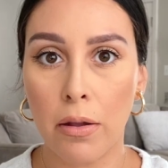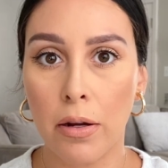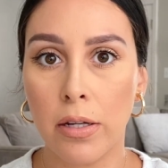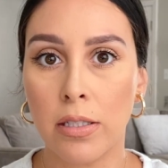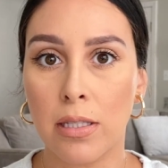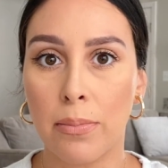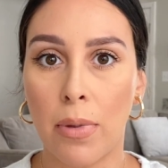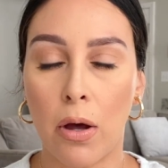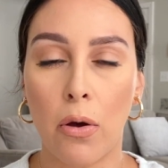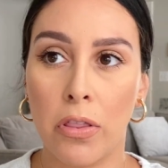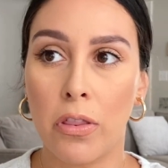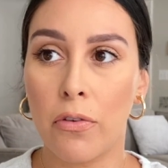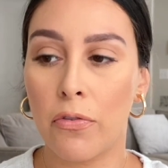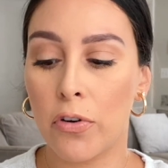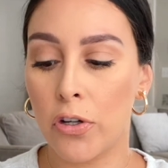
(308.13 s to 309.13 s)
It's about
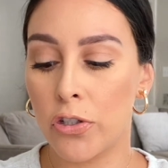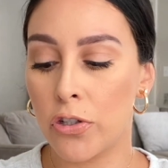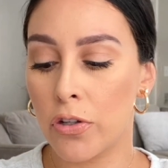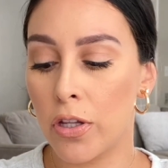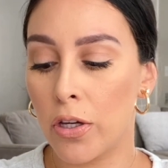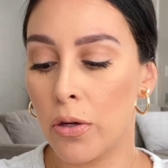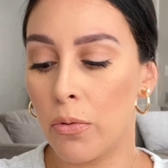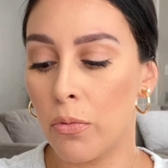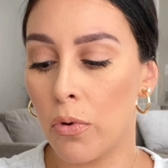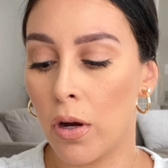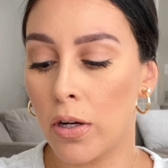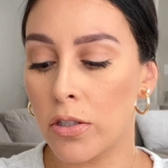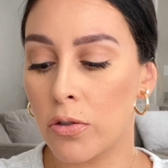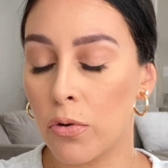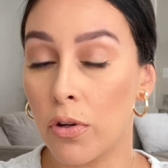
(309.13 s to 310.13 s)
the furniture that you
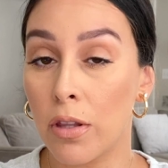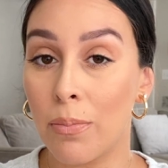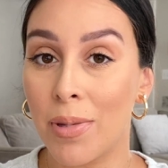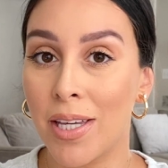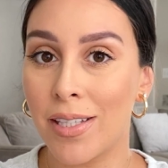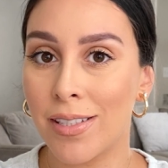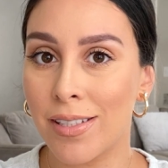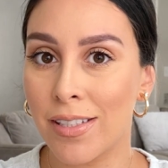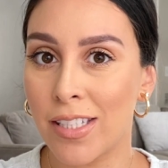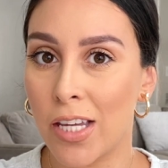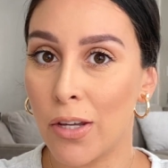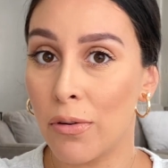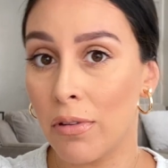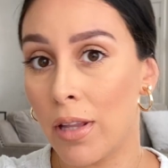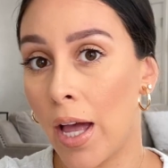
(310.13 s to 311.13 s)
want or the pieces that
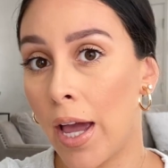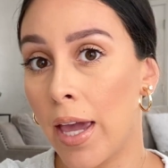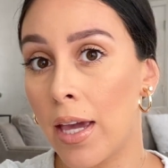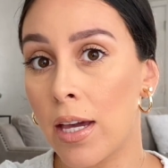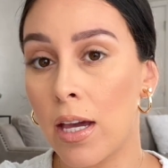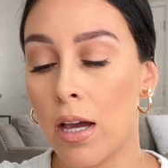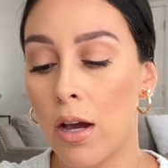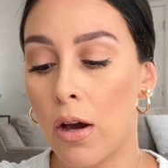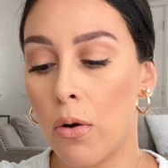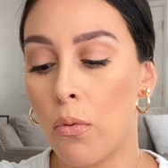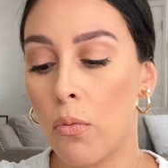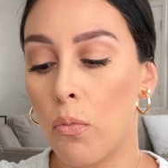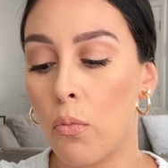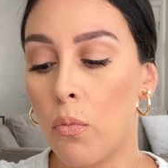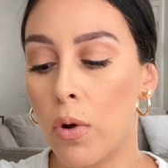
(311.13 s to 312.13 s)
you like
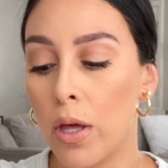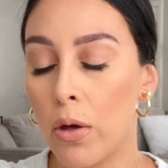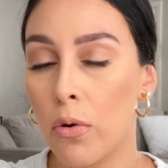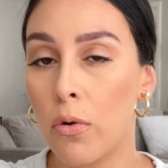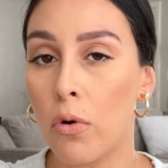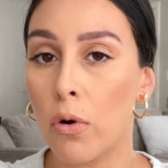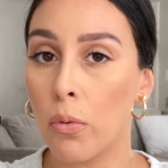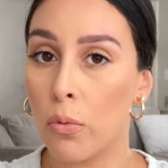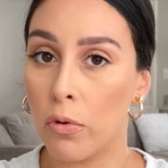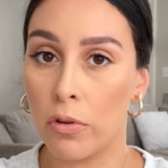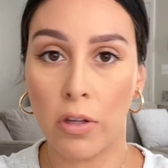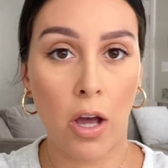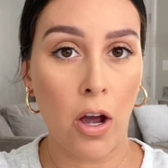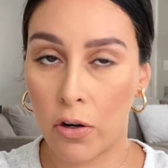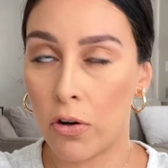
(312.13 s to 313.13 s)
will or will
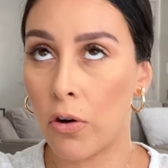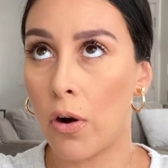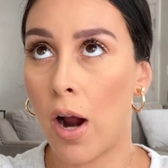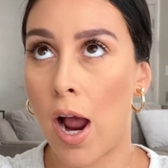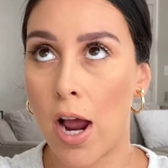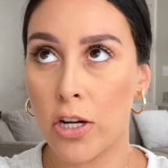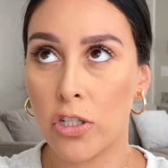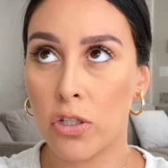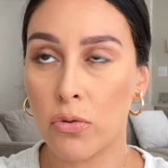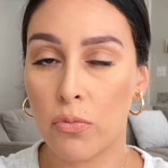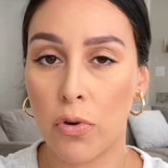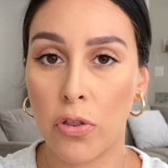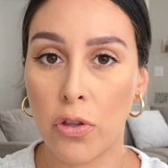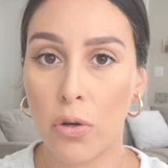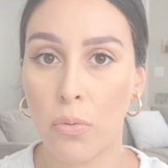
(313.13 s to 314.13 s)
not crash with your